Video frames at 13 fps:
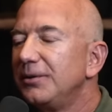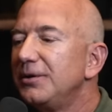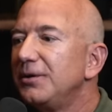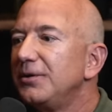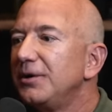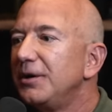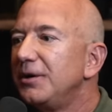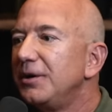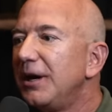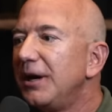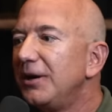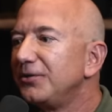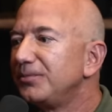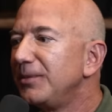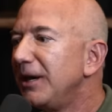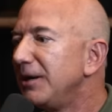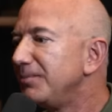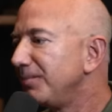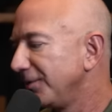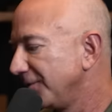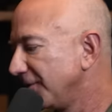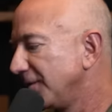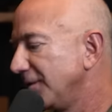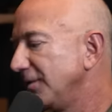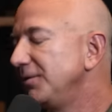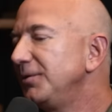you know, the internet has made, but there are